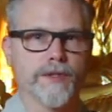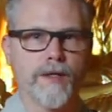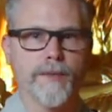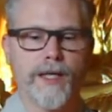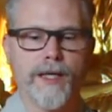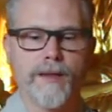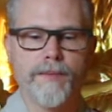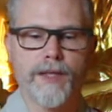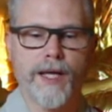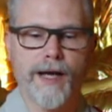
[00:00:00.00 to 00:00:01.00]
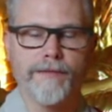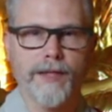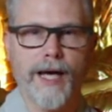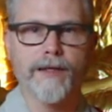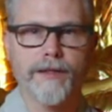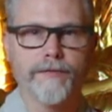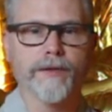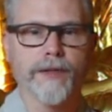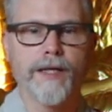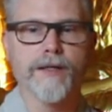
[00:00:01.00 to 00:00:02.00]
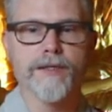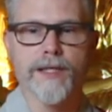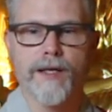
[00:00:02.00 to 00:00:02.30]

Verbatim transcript: Dharma name can have a lot of different layers.